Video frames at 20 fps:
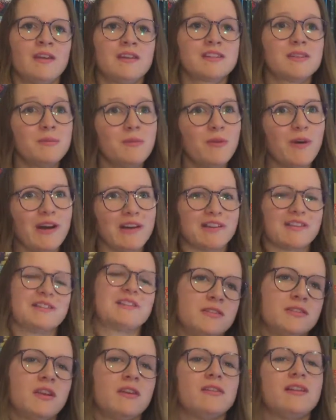Summer work.
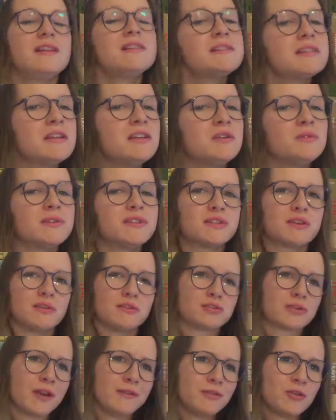So let's say you want to go
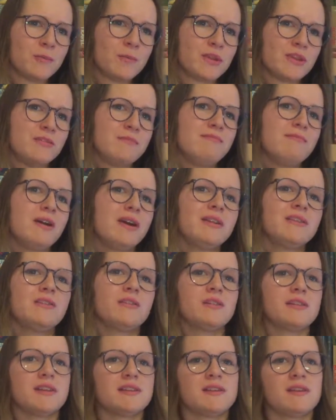and travel, but you might
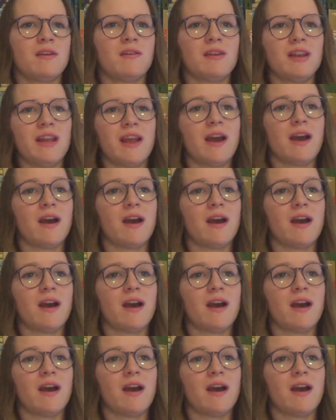not necessarily